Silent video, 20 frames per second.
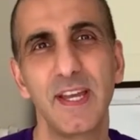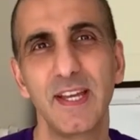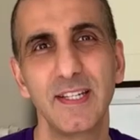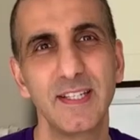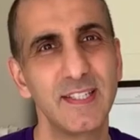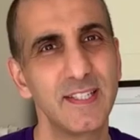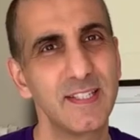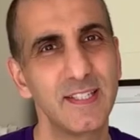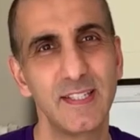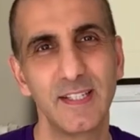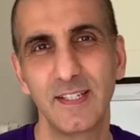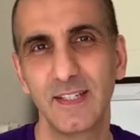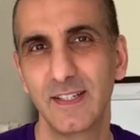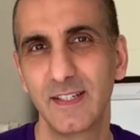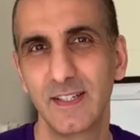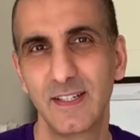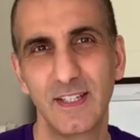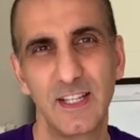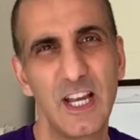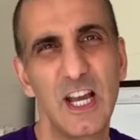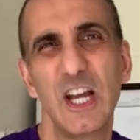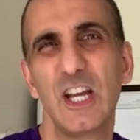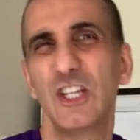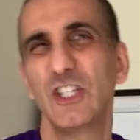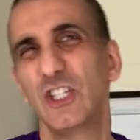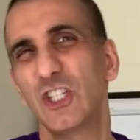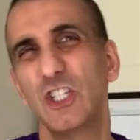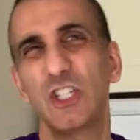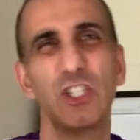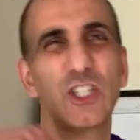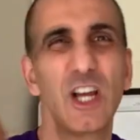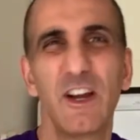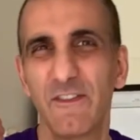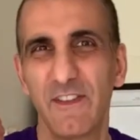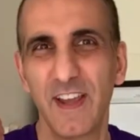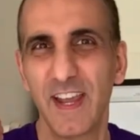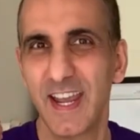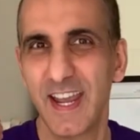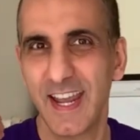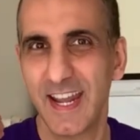this, shove
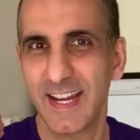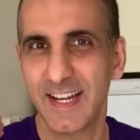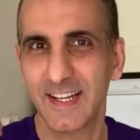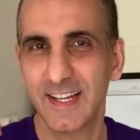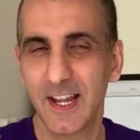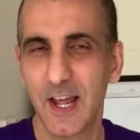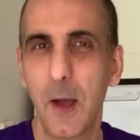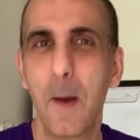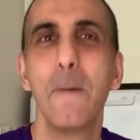it in.